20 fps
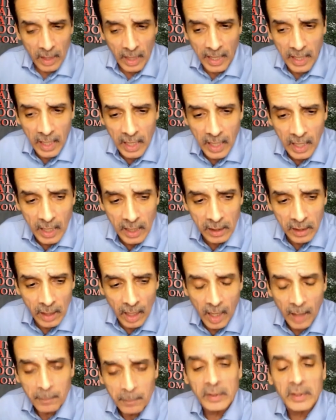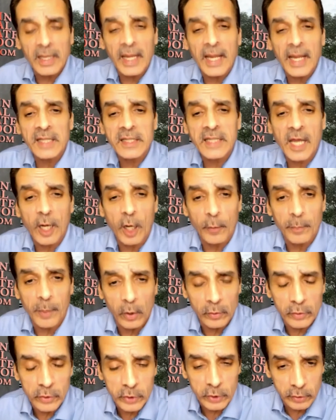and I'm glad to help
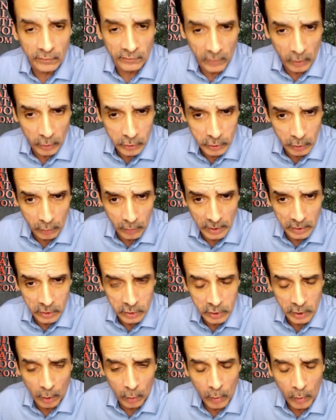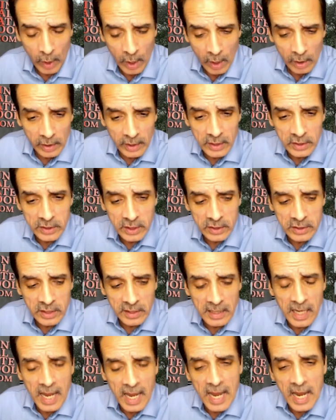her first student. So Lisa's
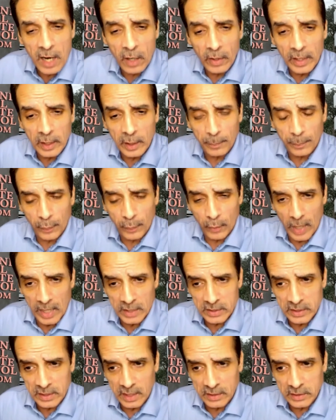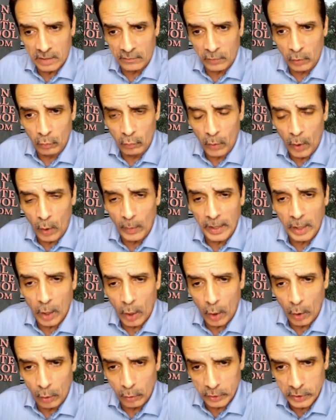now in the process of growing
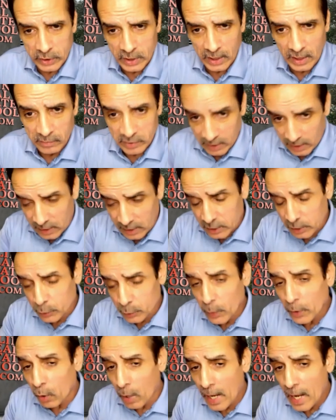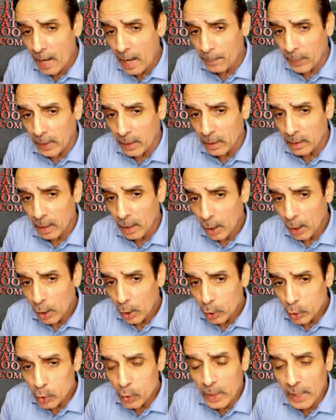her team. See, this is what will happen.
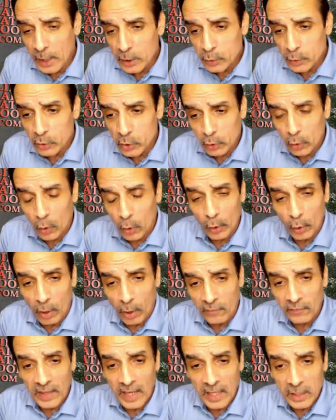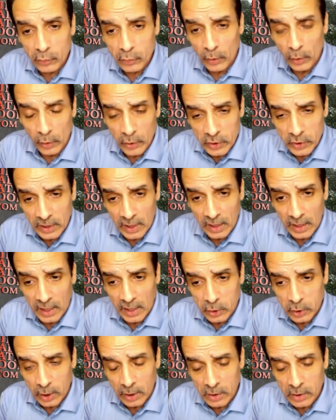You guys will start off as real estate
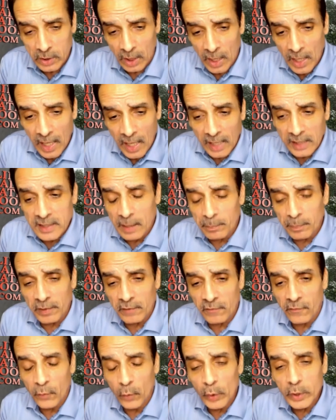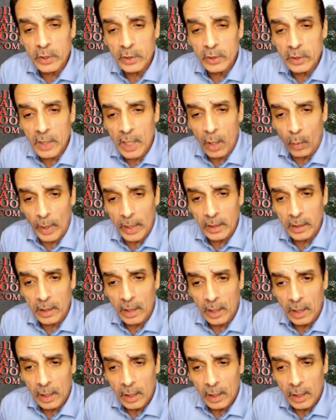agents, and then before you know it,